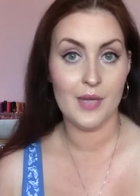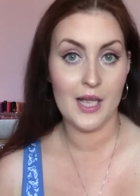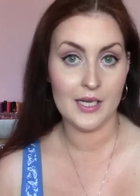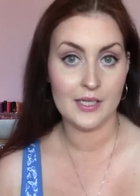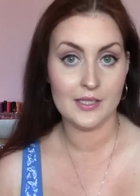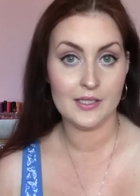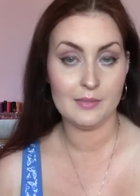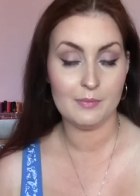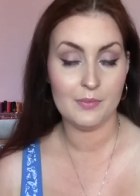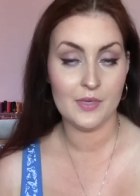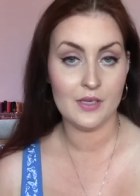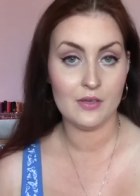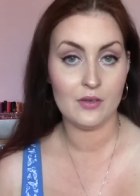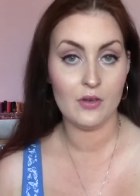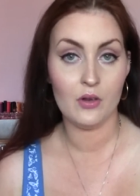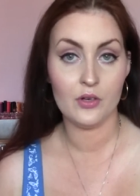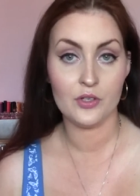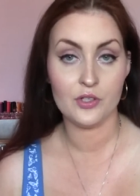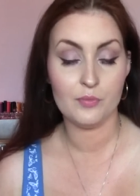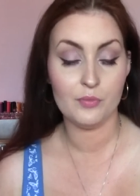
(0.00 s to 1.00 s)
Balance Me
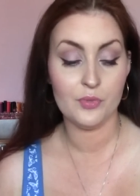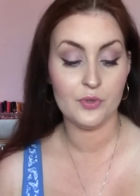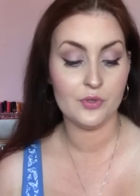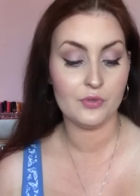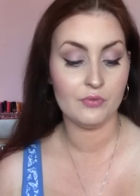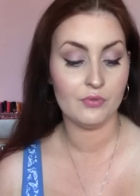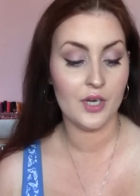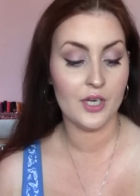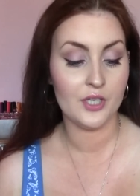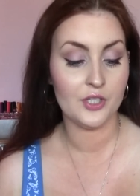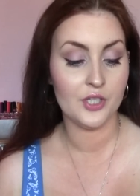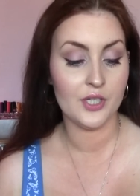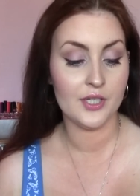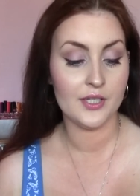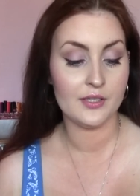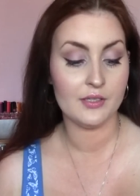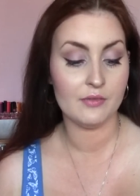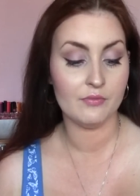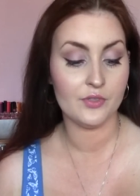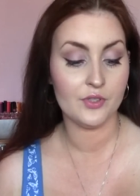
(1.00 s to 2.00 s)
Collagen Boost range
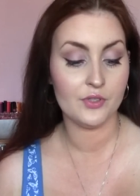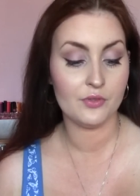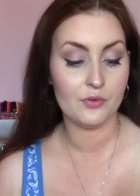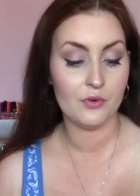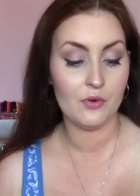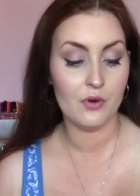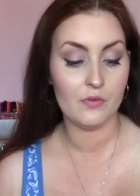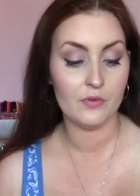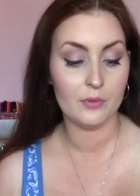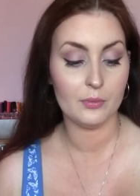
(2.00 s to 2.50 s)
is the Restore